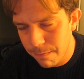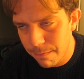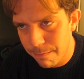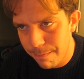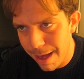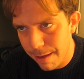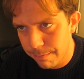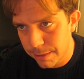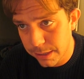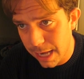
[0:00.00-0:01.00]
Ma
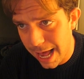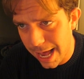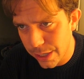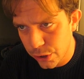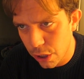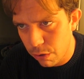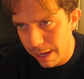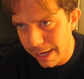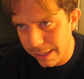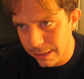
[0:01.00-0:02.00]
Massage
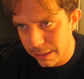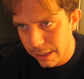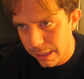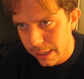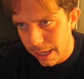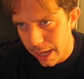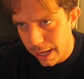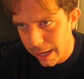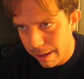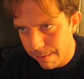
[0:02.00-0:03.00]
08,
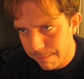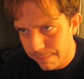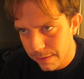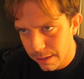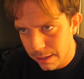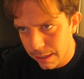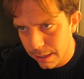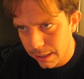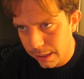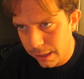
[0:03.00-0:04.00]
um,
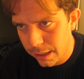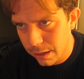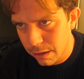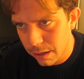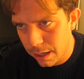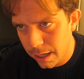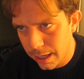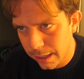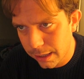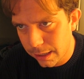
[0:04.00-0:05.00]
Here
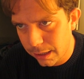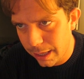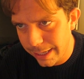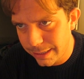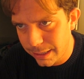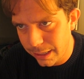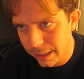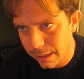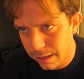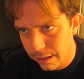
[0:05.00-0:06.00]
uh,
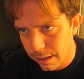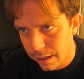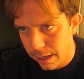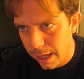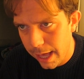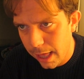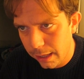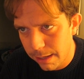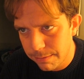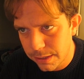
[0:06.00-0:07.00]
Clytine.
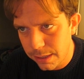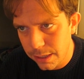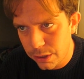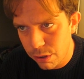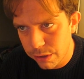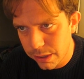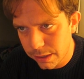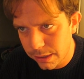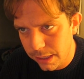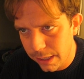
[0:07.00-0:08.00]

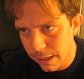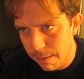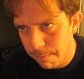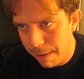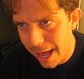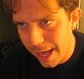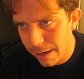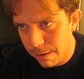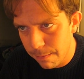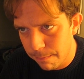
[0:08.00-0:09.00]
LMC216,
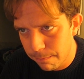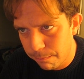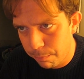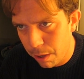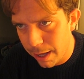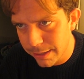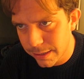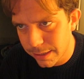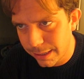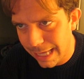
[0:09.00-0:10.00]
Bad
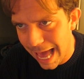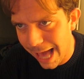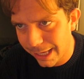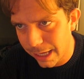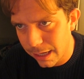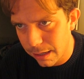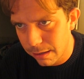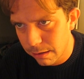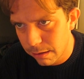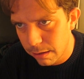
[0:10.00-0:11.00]
Pusgakin.
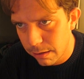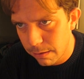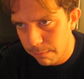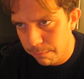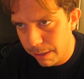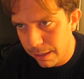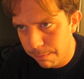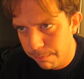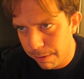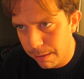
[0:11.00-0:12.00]
Beta,
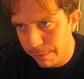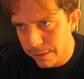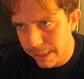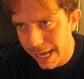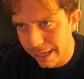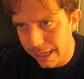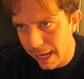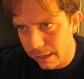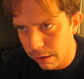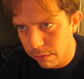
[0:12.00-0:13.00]
beta Pusgakin?
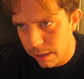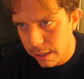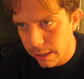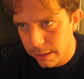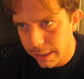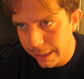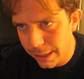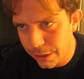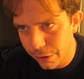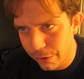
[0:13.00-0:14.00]
I don't know.
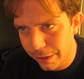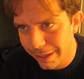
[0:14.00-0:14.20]
Dinky Dude.